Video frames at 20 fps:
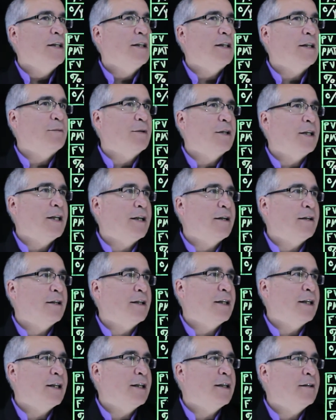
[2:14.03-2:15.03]
that we
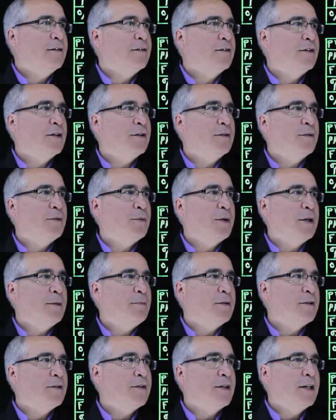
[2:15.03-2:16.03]
calculated, still
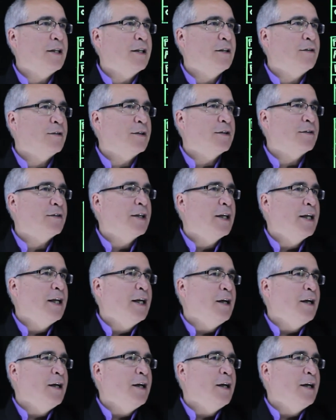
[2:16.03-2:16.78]
3% interest.